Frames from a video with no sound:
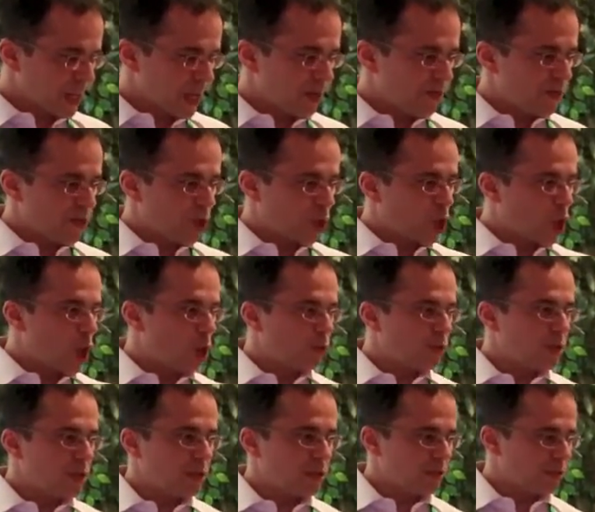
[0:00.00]
Even the
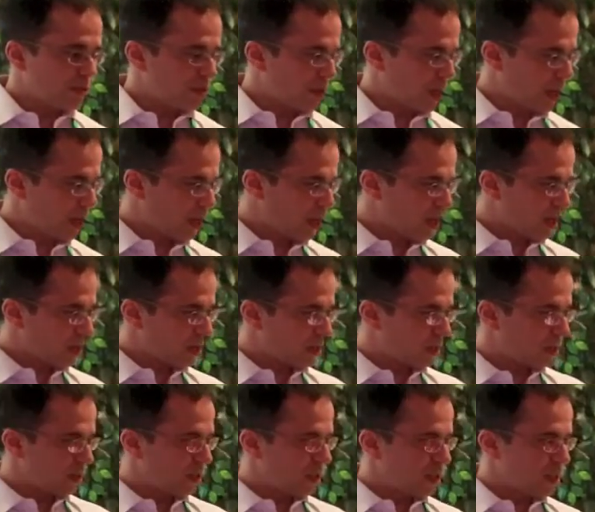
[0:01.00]
coating you see
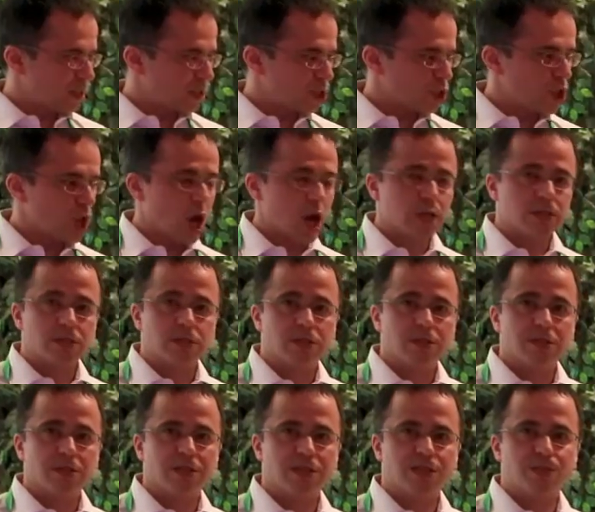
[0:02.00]
here is not
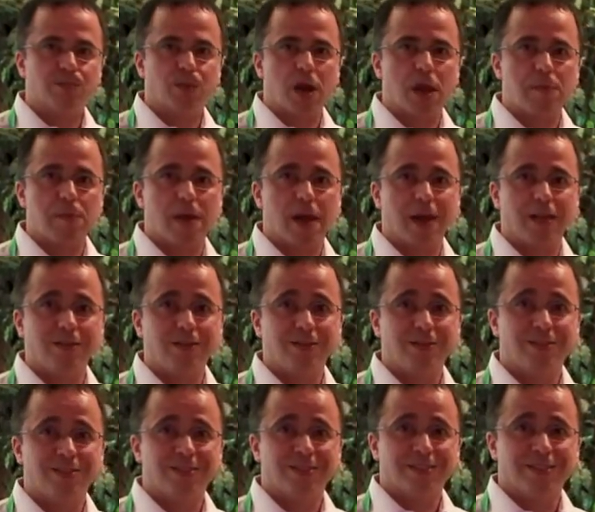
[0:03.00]
a spray paint.
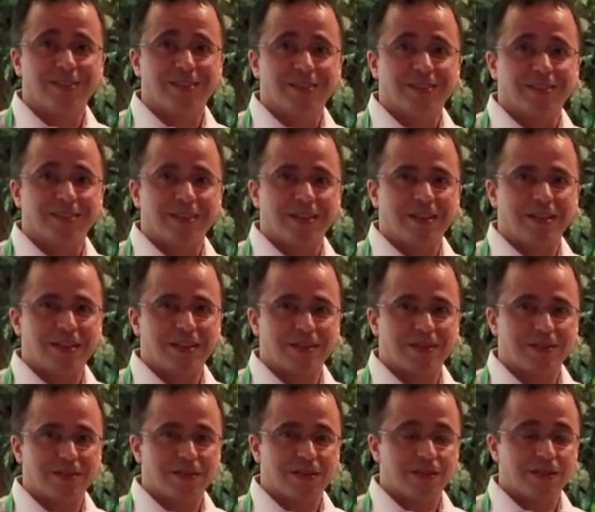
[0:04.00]
It
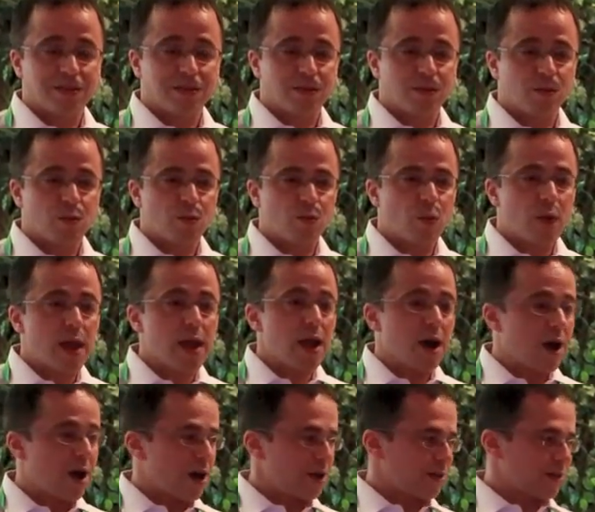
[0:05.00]
is way
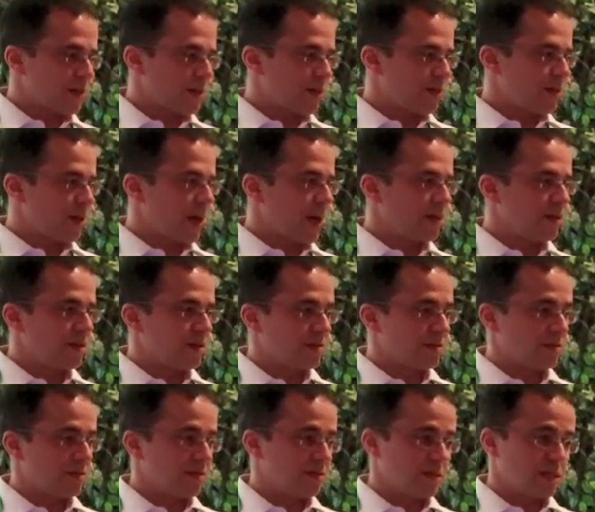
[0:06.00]
harder than that and
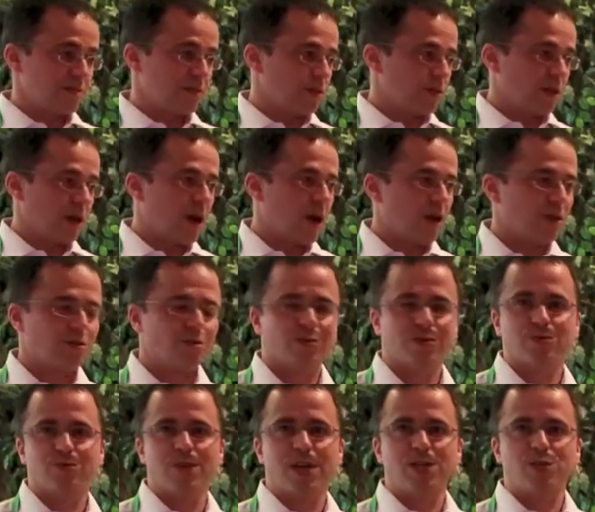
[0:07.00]
it's even hard to
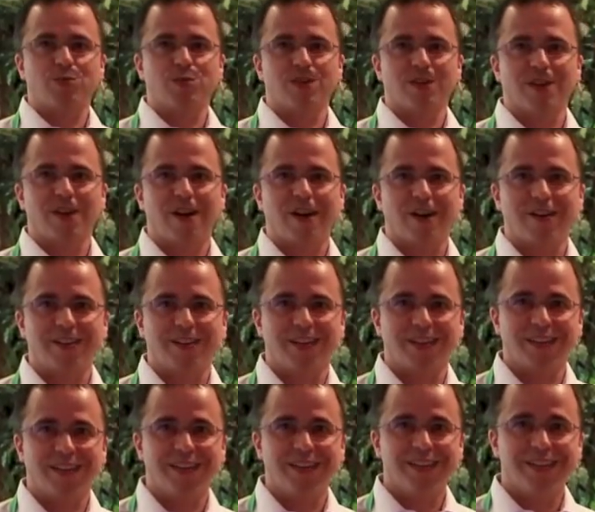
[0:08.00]
scratch with a car
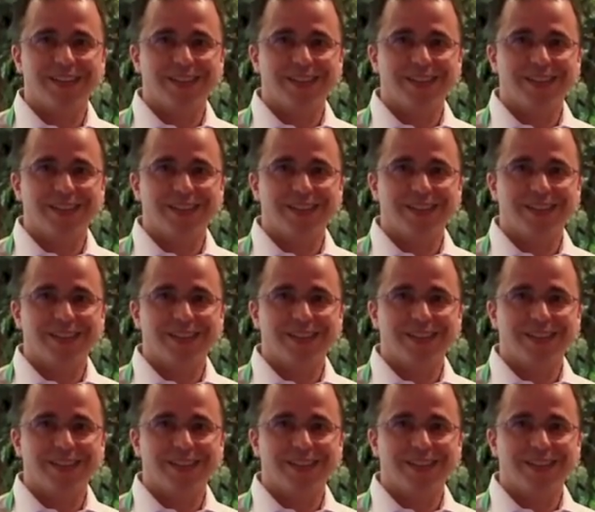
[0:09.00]
key.